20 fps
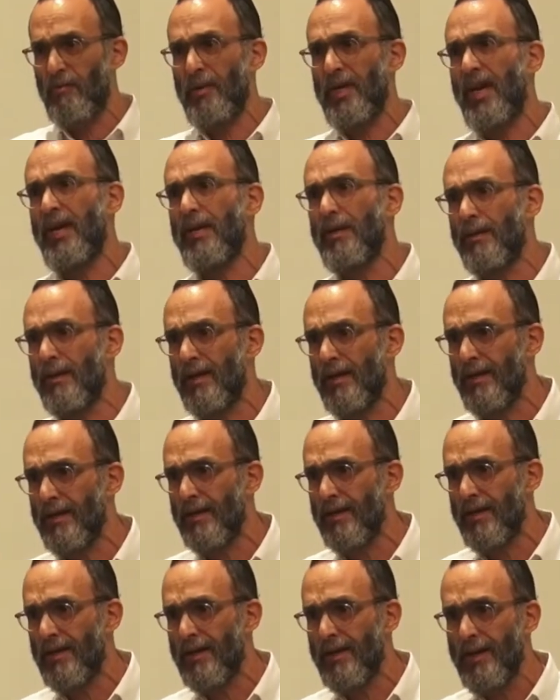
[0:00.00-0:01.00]
to be anything.
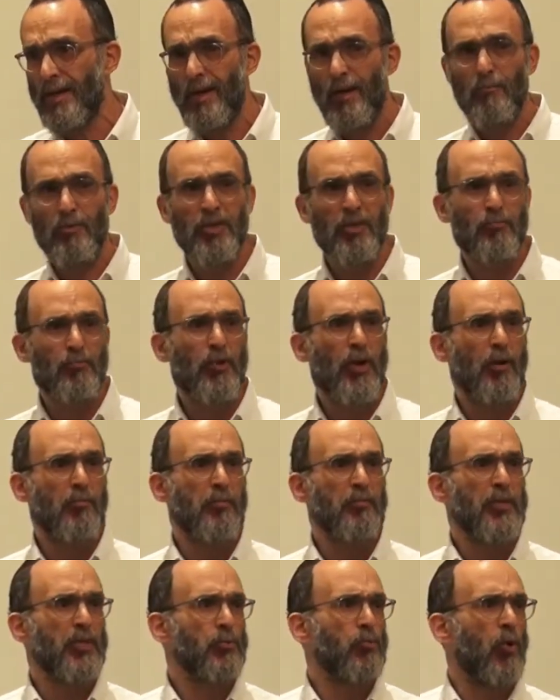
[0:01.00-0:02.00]
But the
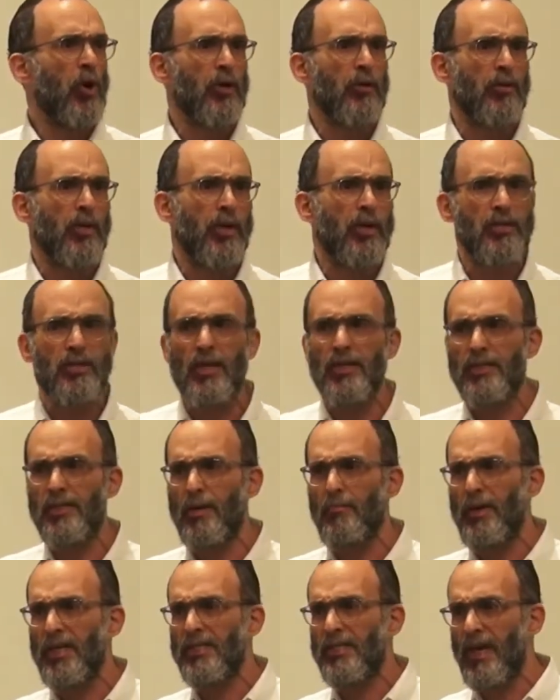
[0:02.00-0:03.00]
problem is, why do the
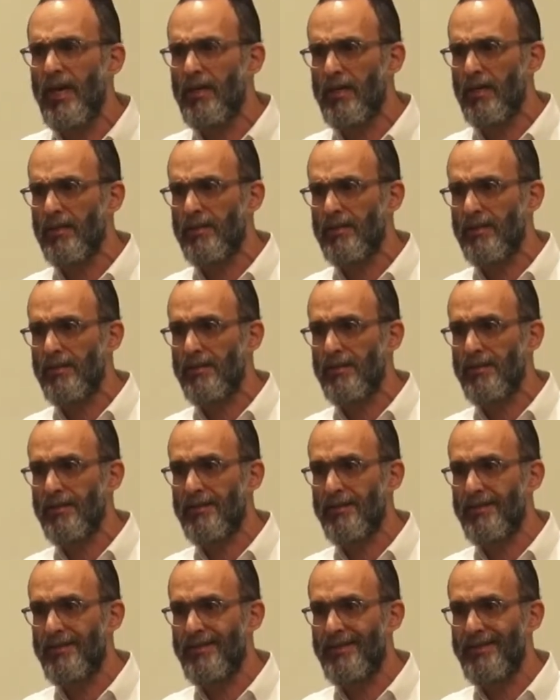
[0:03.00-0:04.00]
anti-Semites hate us?
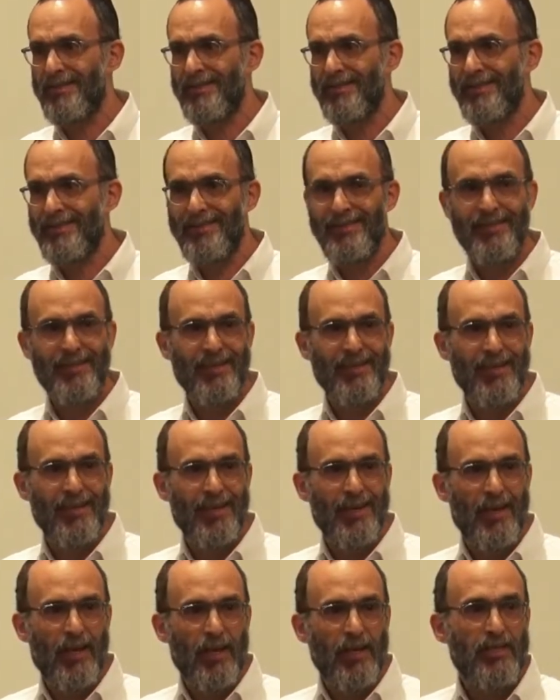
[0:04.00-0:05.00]

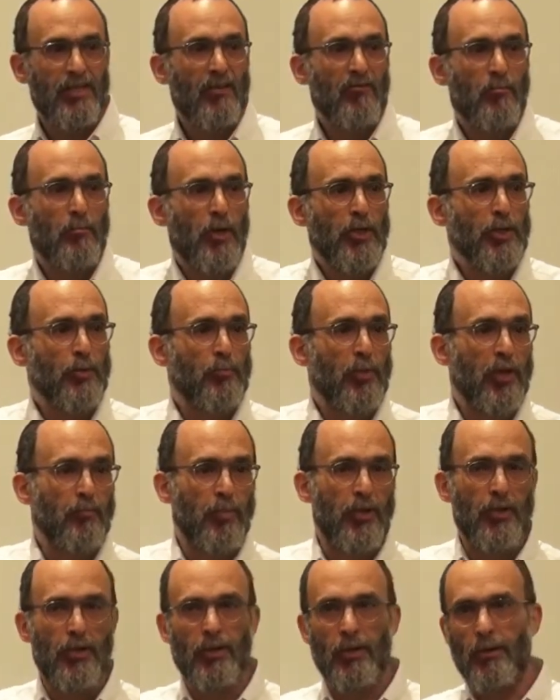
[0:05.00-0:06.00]
You see, if a bunch of
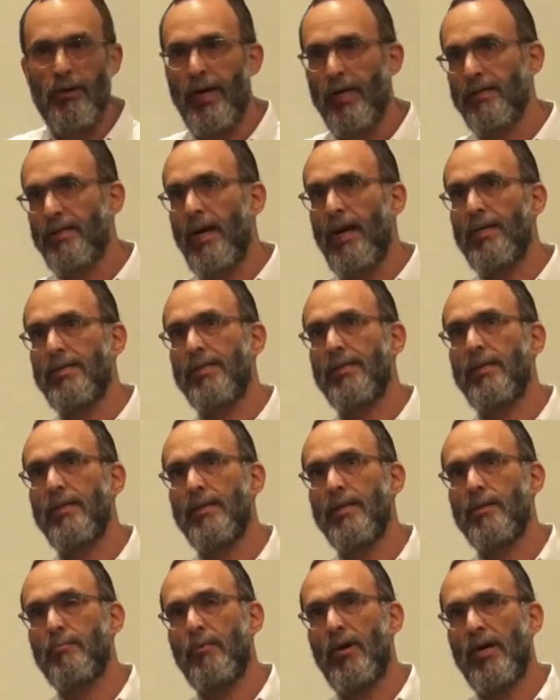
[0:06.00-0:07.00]
people are held
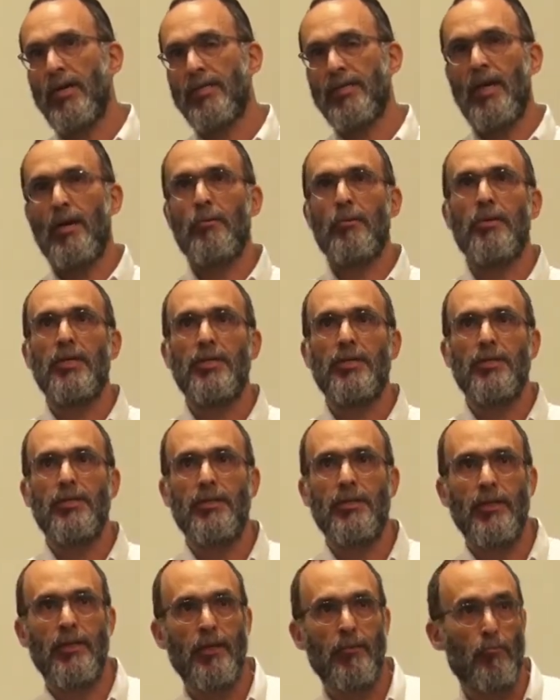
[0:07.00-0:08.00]
hostage by
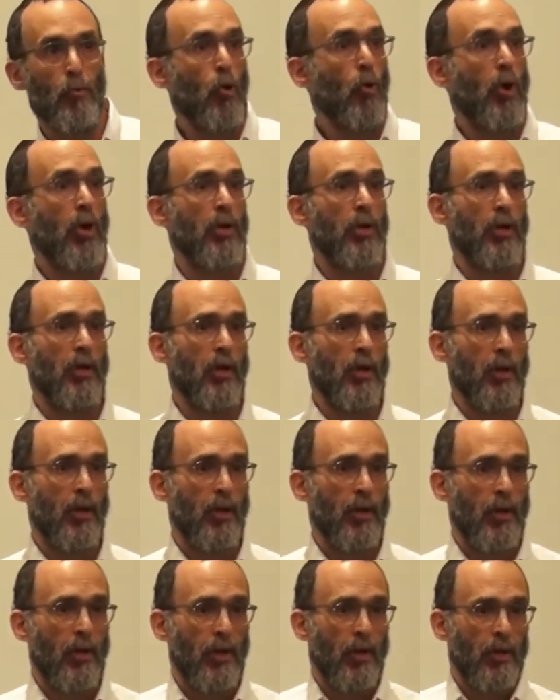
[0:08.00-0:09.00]
terrorists in a mall,
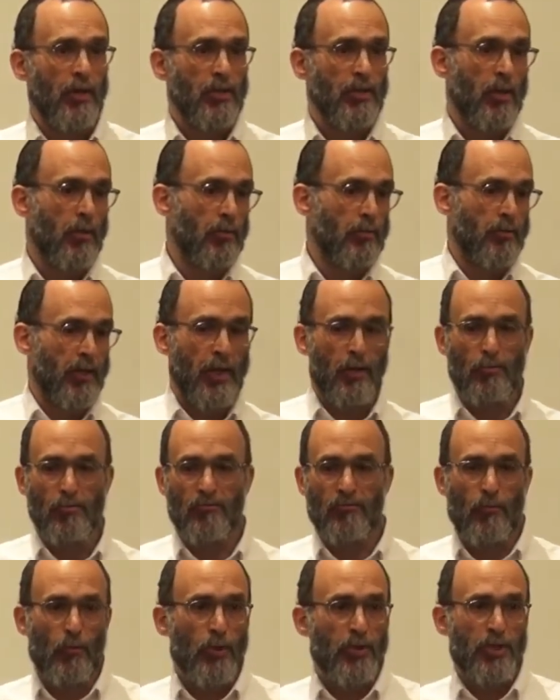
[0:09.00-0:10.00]
so they
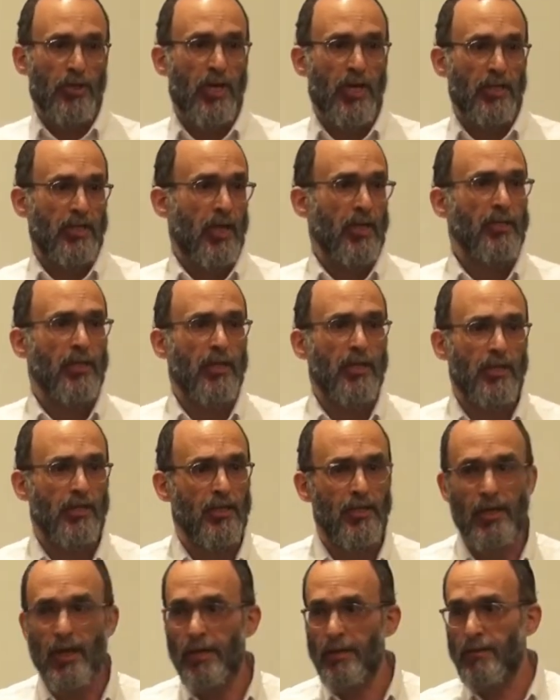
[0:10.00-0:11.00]
don't forge an identity
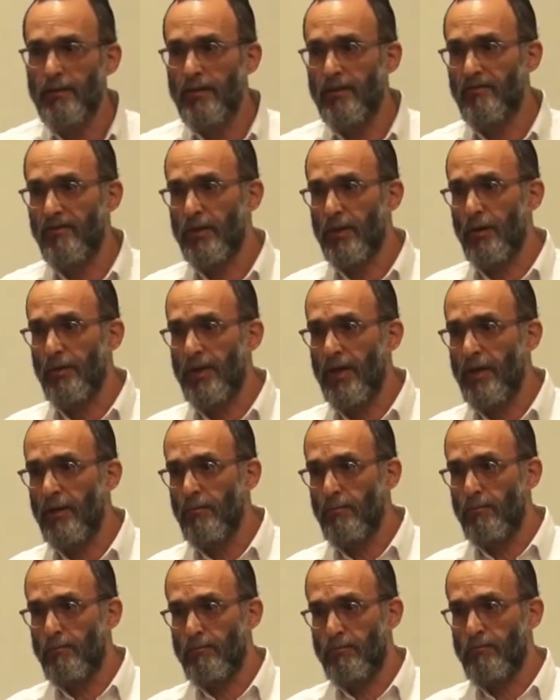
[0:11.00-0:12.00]
together, even though
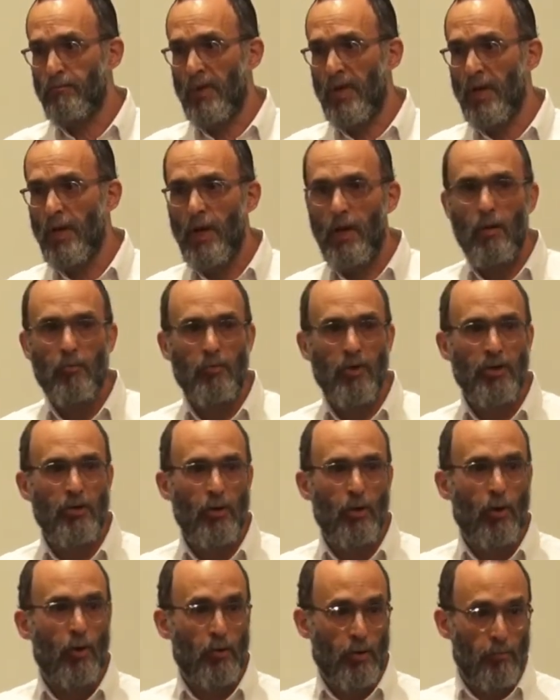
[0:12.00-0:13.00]
they,
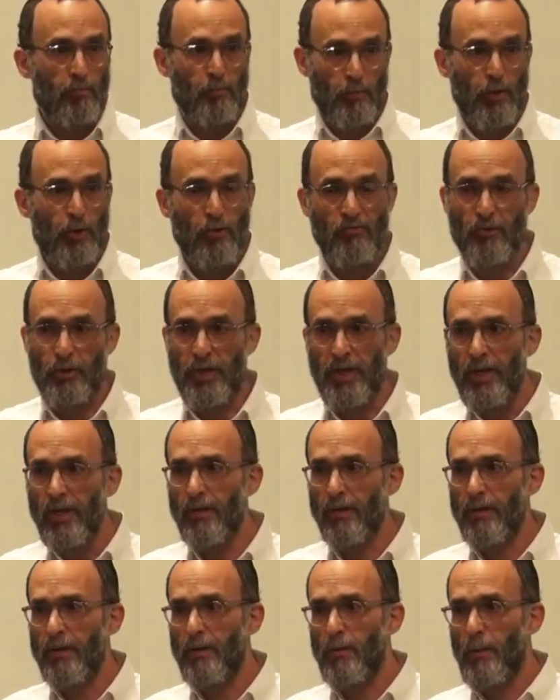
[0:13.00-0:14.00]
but over
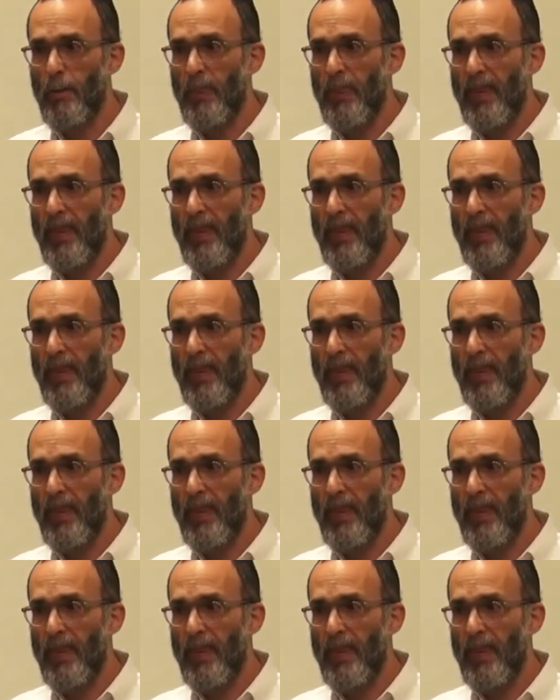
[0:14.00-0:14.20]
here,